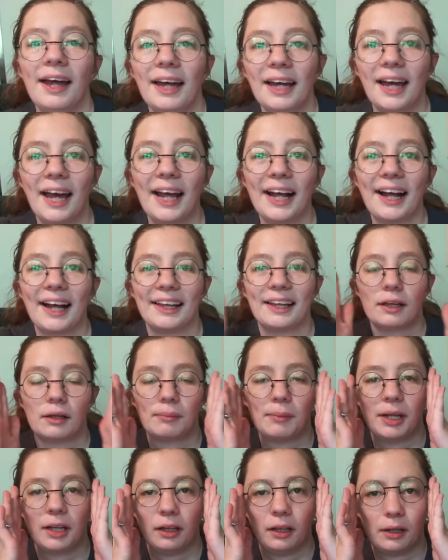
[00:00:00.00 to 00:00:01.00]
Hey guys, it's
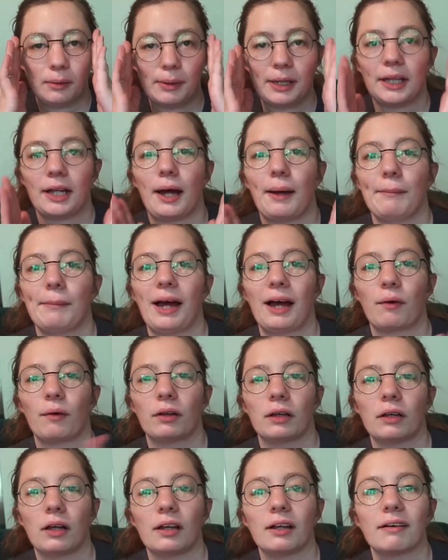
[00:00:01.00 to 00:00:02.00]
me Elizabeth. I'm back with
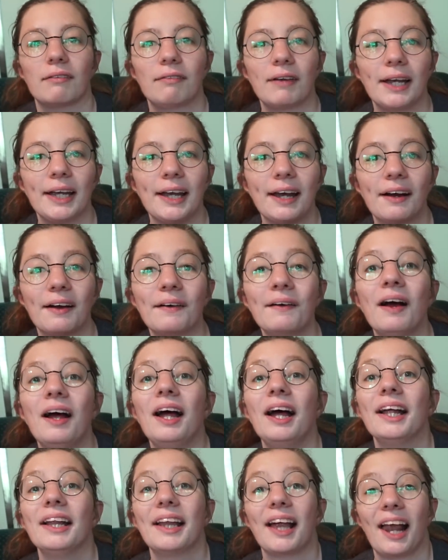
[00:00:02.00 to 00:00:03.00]
another video.
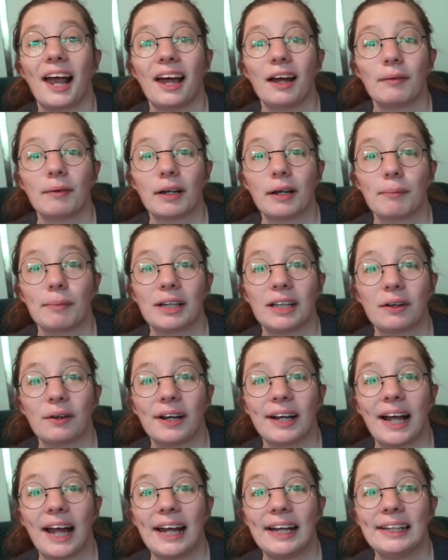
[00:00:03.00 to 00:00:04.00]
Today I'm going to be
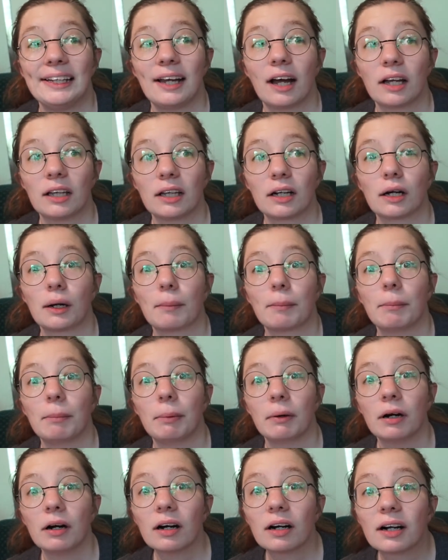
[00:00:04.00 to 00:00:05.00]
doing another
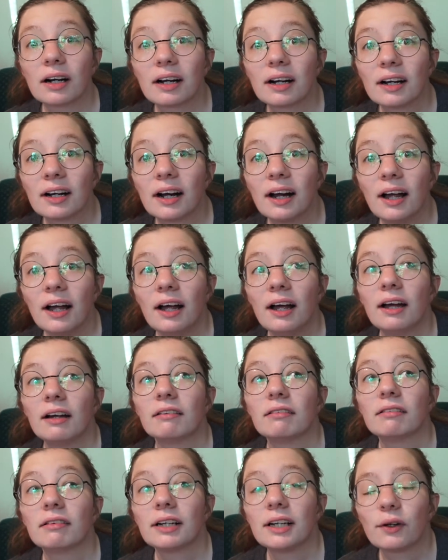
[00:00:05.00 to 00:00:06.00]
book
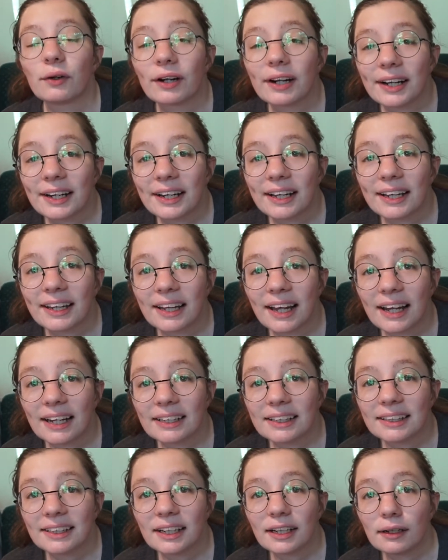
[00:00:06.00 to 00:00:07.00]

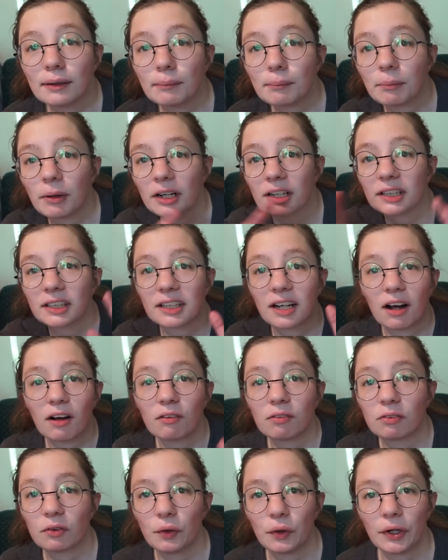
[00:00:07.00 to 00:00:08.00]
reorganization, bookshelf
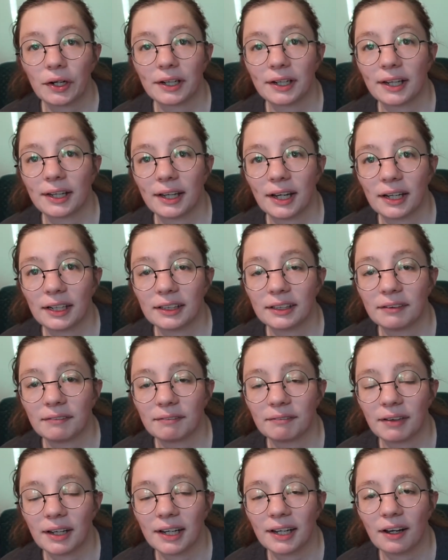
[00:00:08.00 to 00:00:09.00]

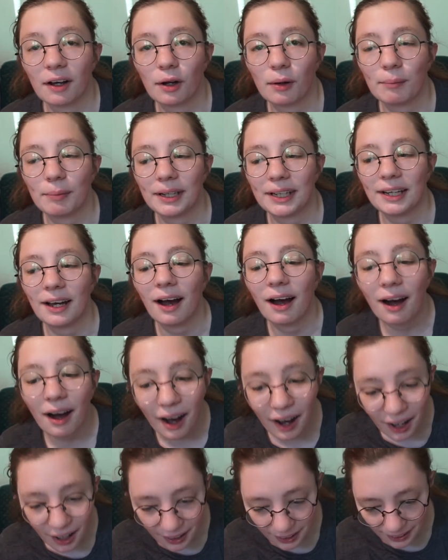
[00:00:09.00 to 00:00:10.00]
reorganization video because
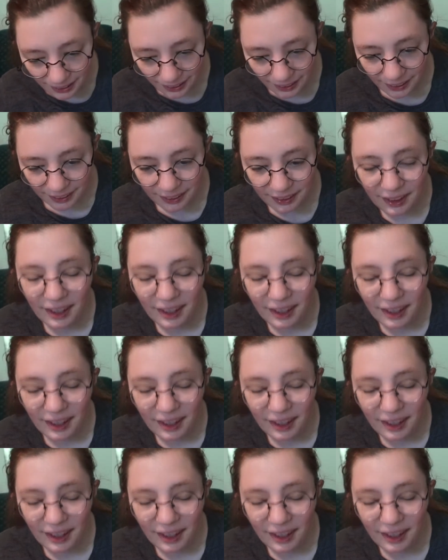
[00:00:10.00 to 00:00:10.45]
I